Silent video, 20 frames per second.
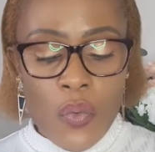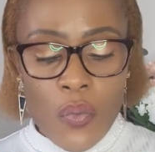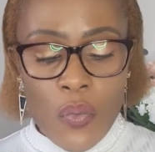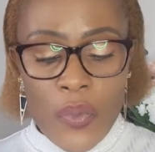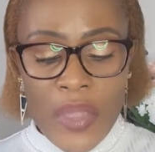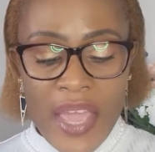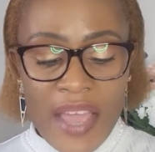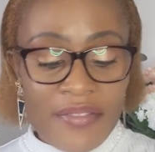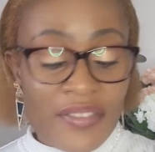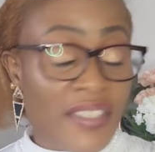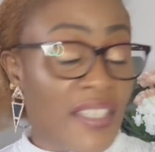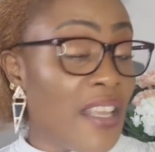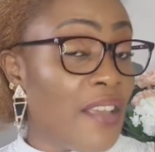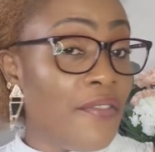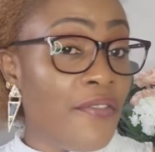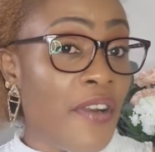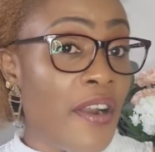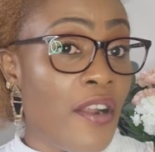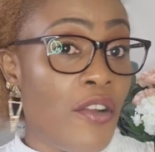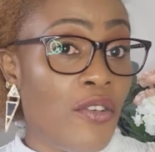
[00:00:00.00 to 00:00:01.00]
We have
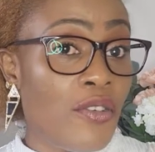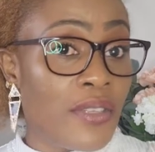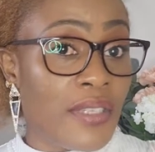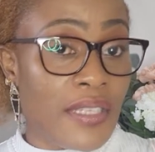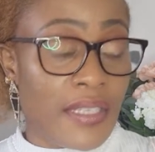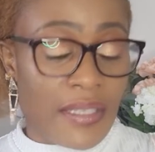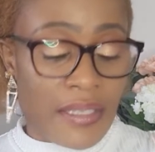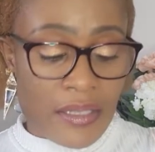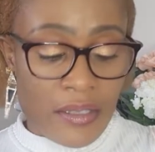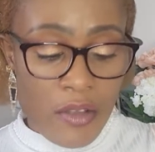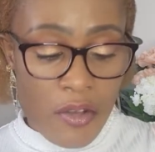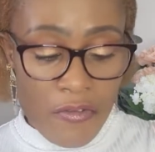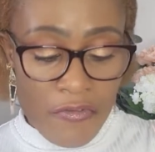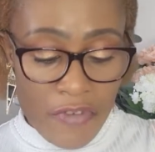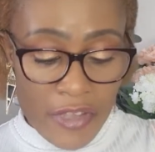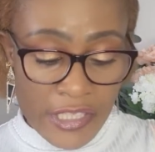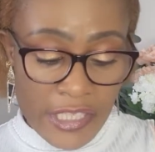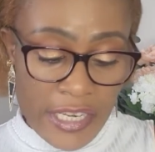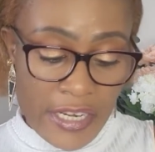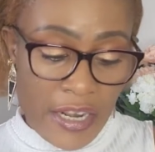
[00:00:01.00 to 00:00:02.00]
several causes of
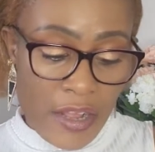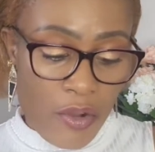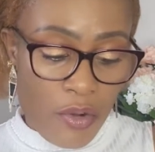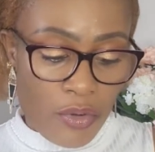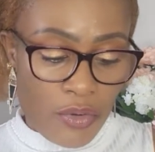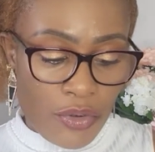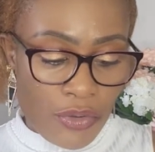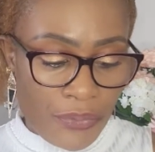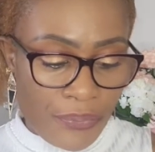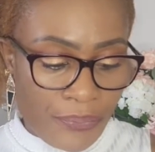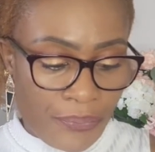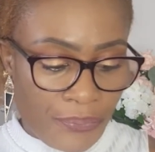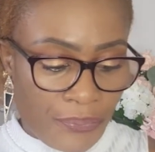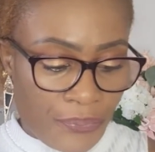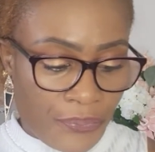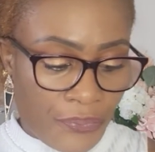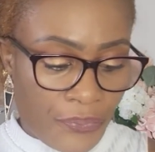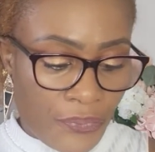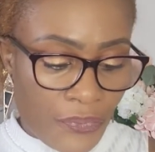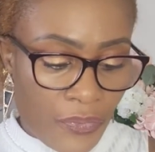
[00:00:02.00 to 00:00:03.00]
vaginal odor.
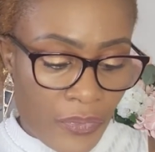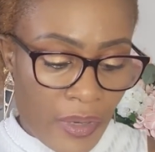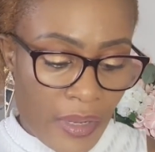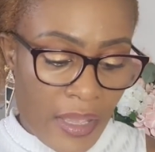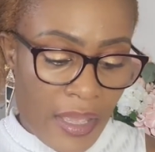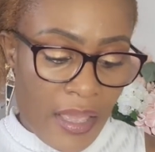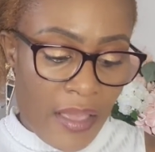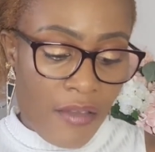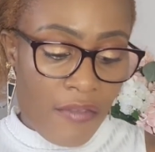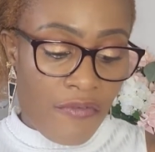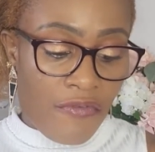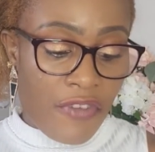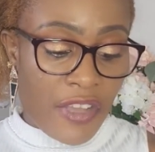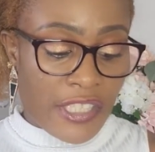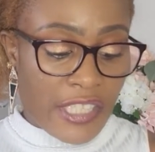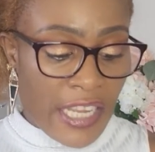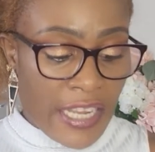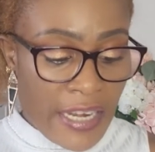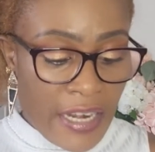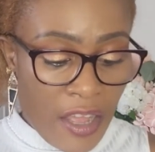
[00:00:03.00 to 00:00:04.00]

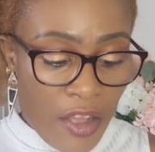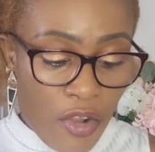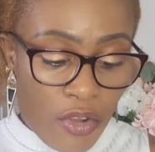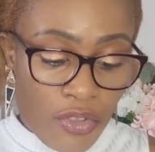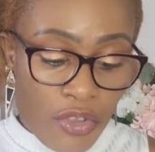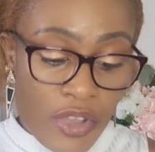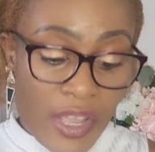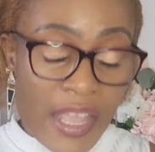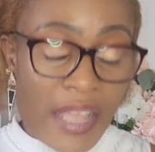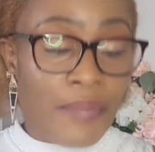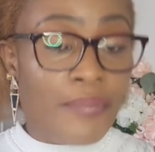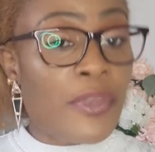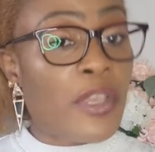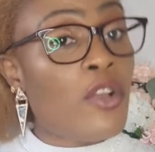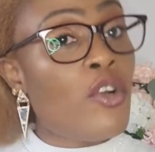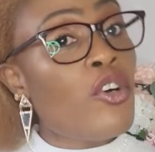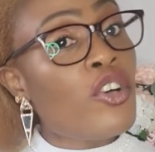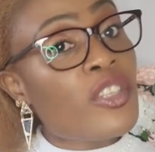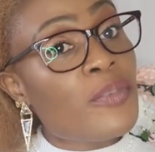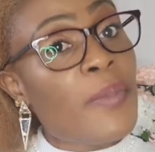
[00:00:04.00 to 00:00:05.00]
Vaginal odor can be
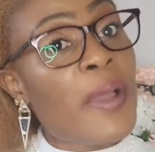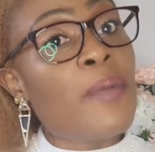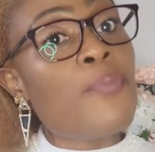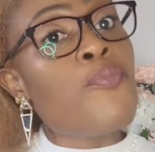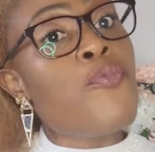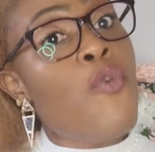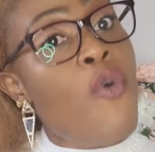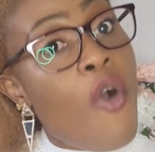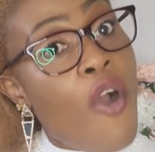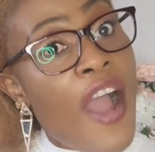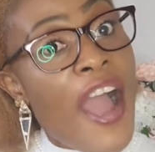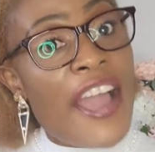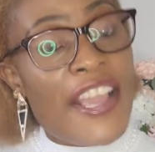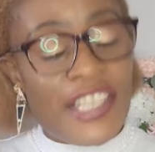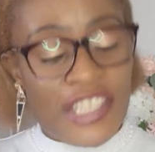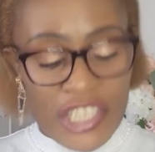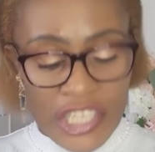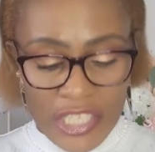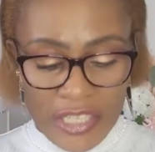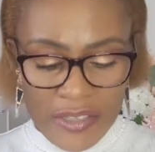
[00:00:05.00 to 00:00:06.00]
caused by poor
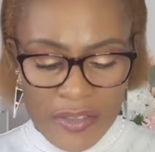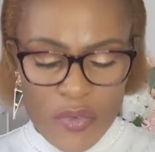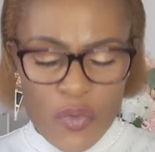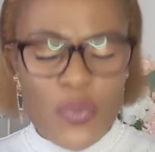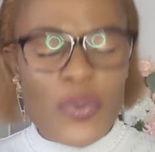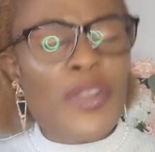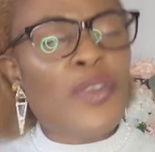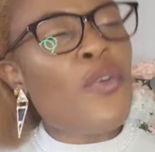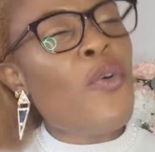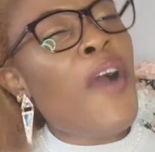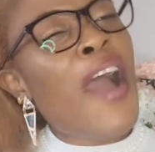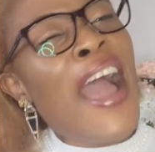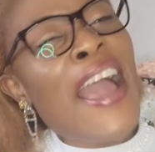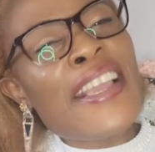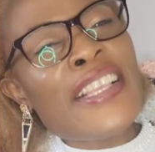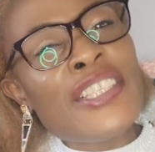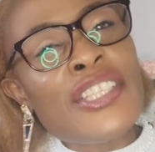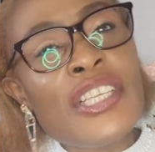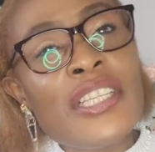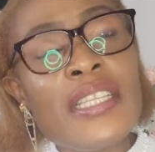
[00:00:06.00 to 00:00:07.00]
hygiene. We know
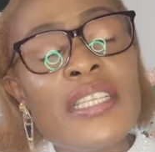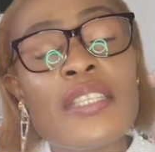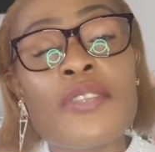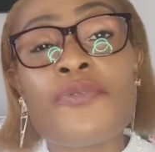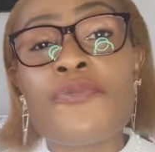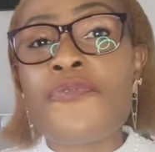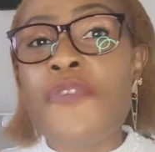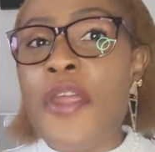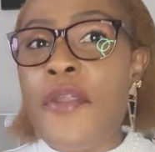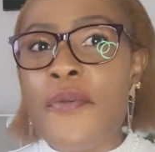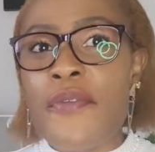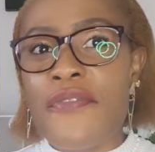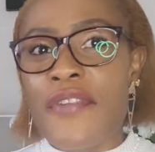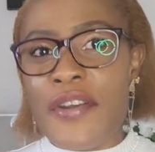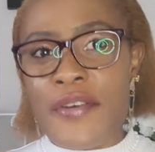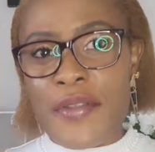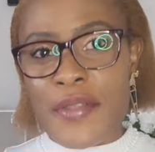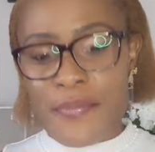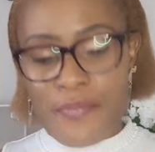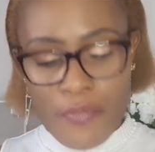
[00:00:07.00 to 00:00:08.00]
hygiene is very,
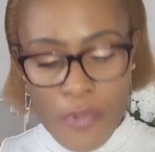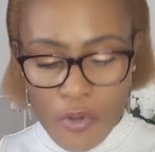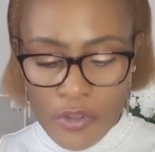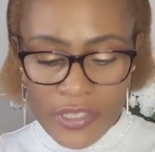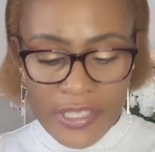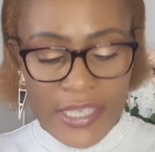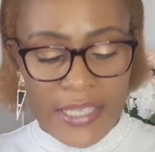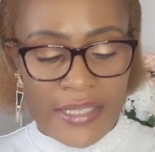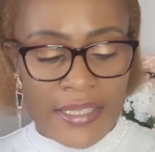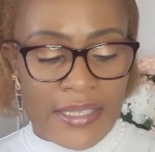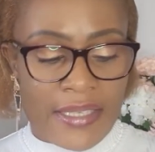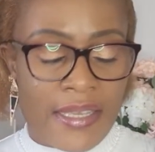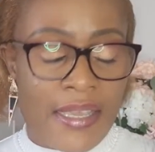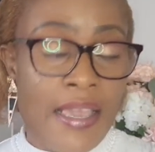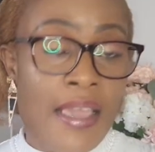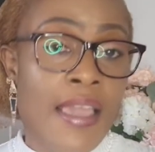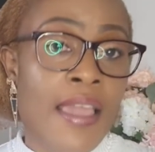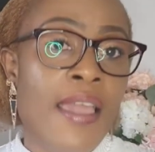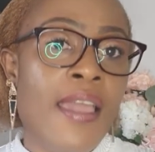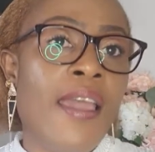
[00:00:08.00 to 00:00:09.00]
very important.
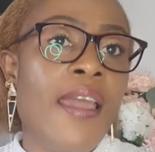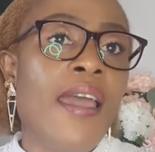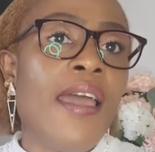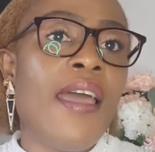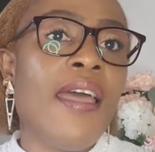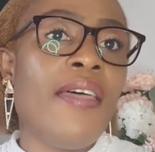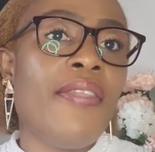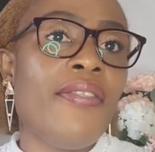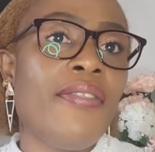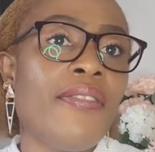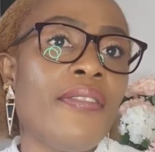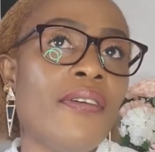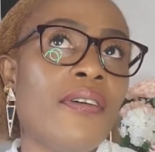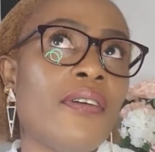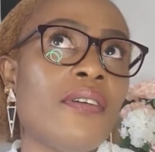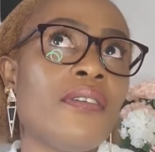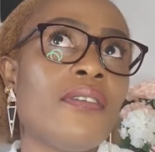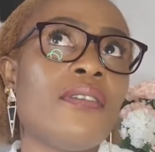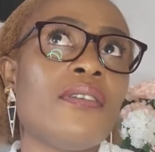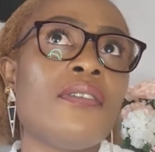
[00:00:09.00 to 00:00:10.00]
And
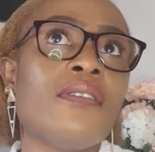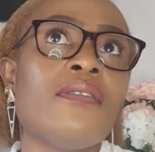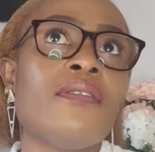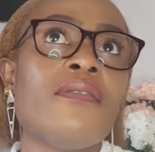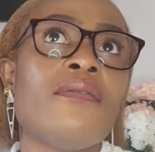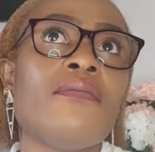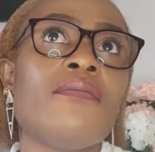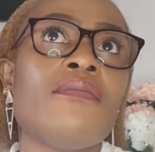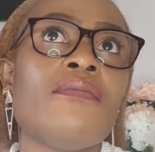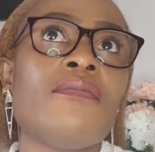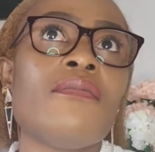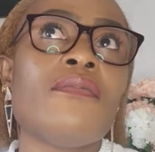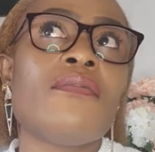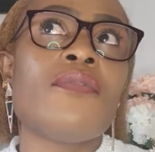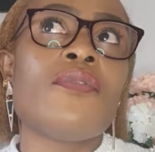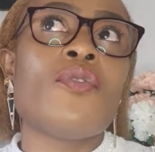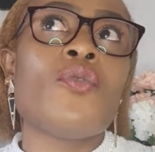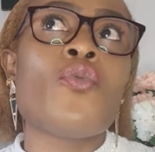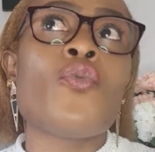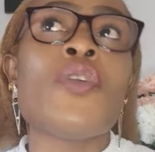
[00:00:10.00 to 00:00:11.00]

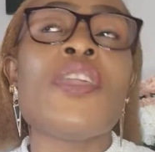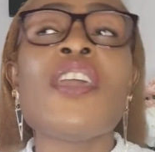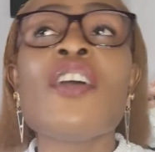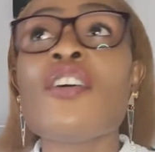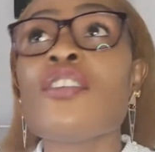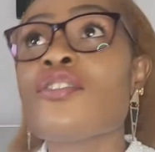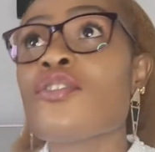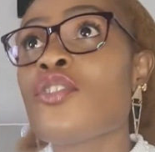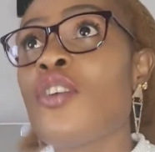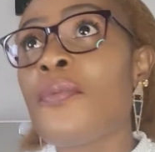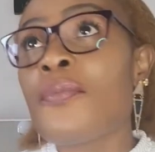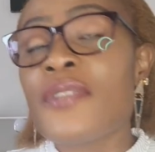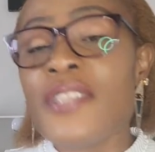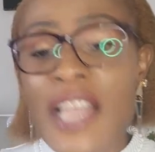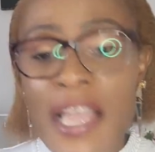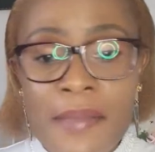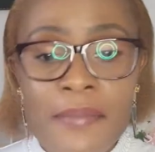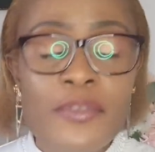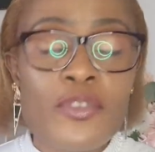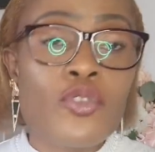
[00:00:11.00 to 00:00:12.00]
we
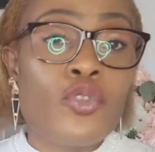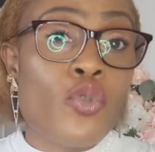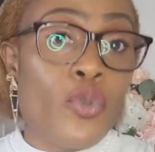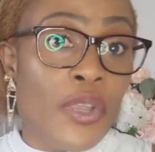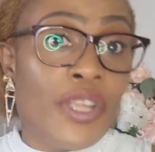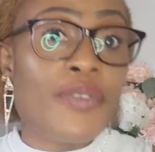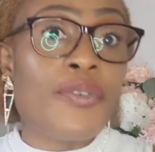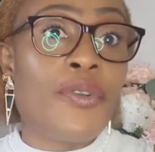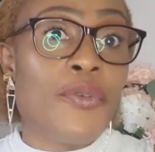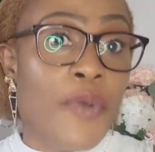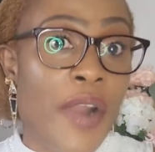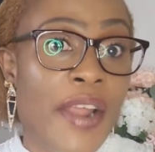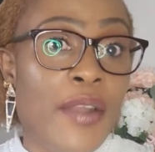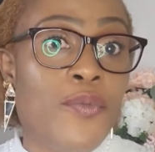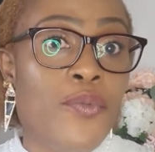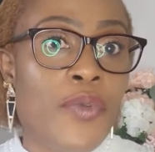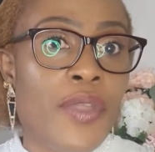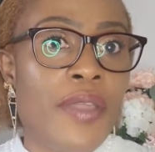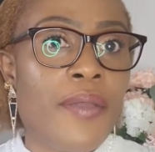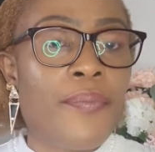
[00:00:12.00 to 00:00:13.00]
sometimes do it the right
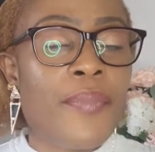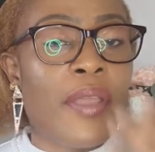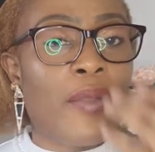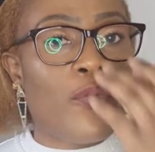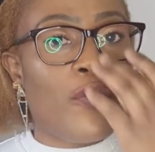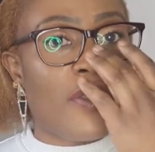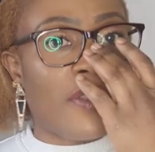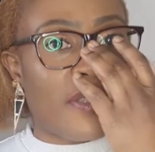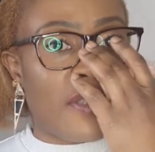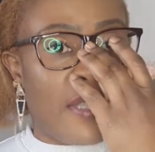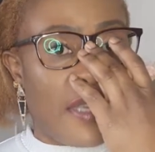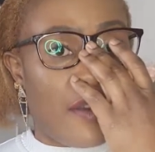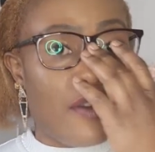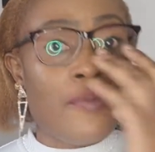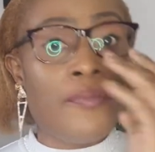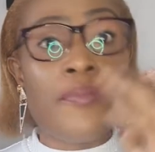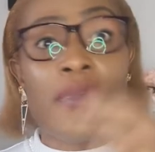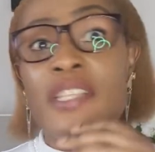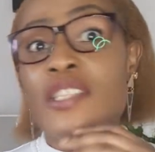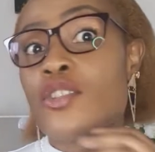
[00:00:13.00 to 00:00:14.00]
way, but we still
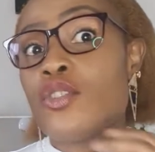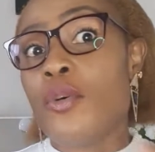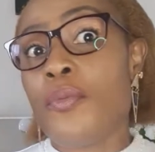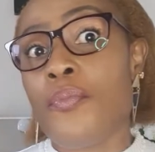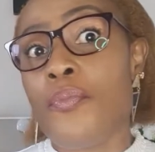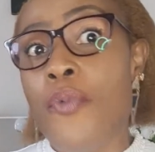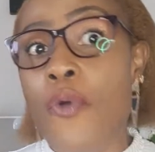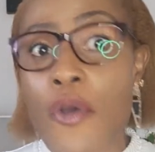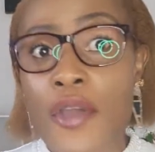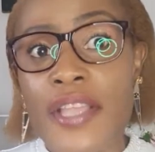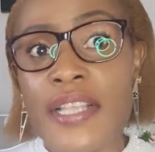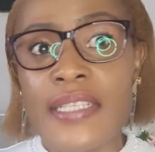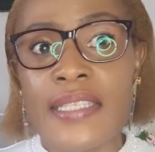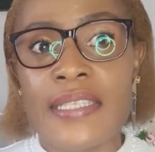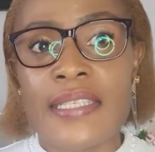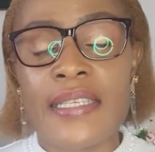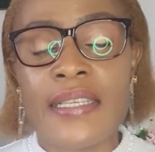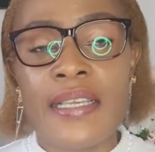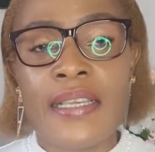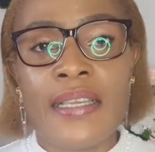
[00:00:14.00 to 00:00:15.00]
miss some points